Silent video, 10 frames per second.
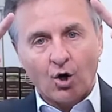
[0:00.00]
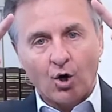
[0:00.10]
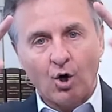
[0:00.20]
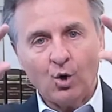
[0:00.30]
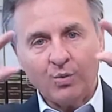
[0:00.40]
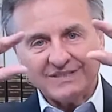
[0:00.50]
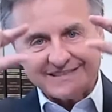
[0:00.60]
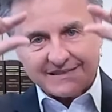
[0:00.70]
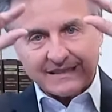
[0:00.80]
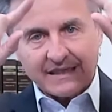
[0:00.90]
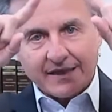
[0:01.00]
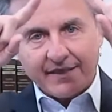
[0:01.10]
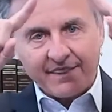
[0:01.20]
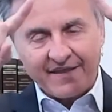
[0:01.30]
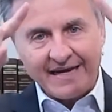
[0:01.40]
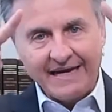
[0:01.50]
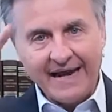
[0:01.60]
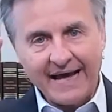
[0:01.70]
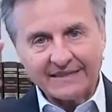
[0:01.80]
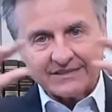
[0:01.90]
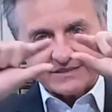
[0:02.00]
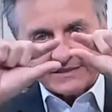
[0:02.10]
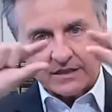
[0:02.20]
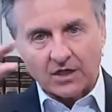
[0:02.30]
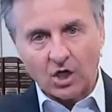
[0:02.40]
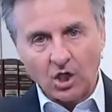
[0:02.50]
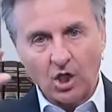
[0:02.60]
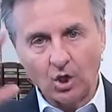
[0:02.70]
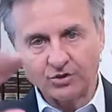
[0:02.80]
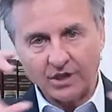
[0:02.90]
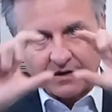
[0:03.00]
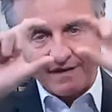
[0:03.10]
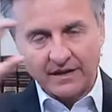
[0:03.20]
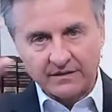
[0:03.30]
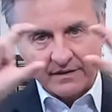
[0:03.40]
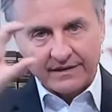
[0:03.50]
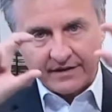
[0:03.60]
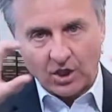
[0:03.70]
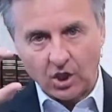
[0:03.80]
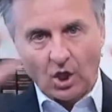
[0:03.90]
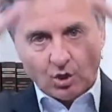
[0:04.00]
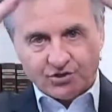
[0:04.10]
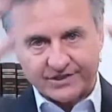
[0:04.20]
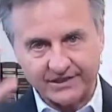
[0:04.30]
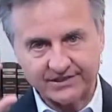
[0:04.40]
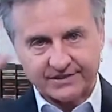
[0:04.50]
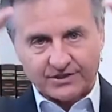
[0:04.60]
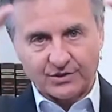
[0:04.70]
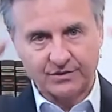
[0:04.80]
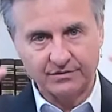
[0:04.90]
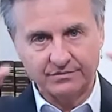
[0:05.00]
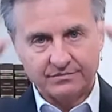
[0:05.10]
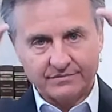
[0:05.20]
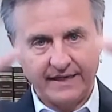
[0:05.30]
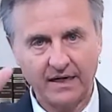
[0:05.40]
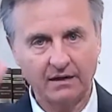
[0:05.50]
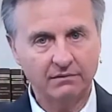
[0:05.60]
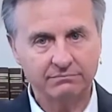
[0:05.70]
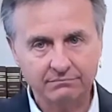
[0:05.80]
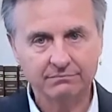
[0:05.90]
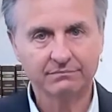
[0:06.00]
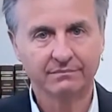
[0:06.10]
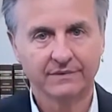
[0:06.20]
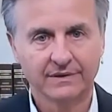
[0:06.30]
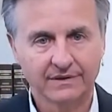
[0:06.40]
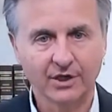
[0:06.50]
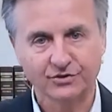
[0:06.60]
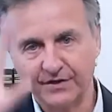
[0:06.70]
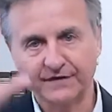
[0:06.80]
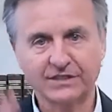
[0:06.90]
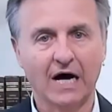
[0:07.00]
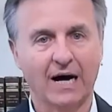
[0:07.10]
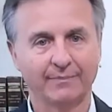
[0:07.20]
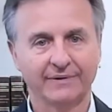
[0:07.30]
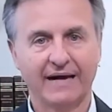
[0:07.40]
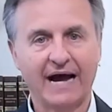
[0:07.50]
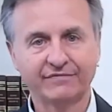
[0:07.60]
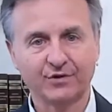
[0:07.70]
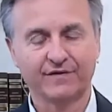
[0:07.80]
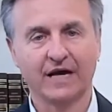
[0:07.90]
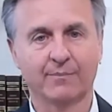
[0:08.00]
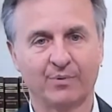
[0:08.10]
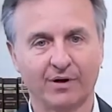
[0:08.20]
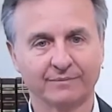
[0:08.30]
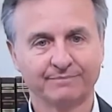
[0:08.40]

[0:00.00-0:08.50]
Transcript: Who was the next close or the, the, the closest to their, you know, to the top after the emperor?